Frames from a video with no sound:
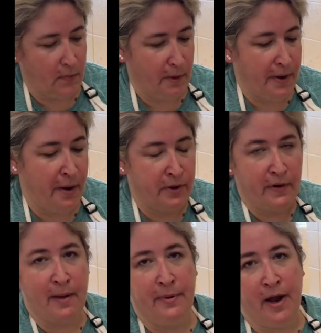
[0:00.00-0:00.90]
But I would
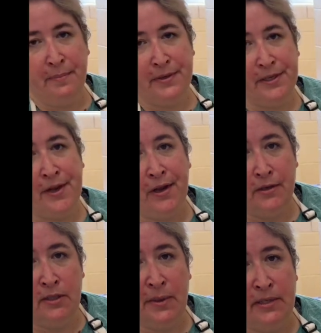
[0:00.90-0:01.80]
wrap it up until I
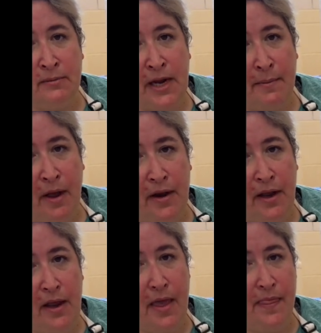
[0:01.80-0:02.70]
could spend some time on it,
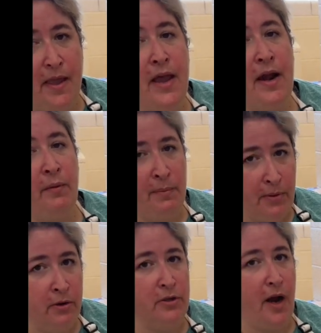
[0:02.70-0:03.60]
and then I would
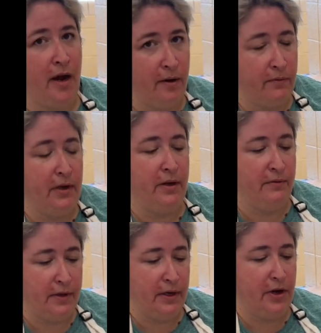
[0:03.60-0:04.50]
blow dry it really,
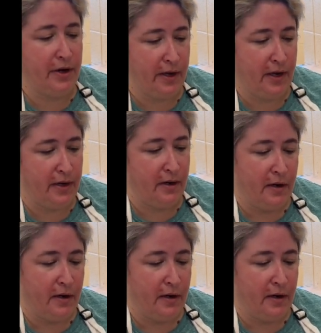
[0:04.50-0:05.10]
really good.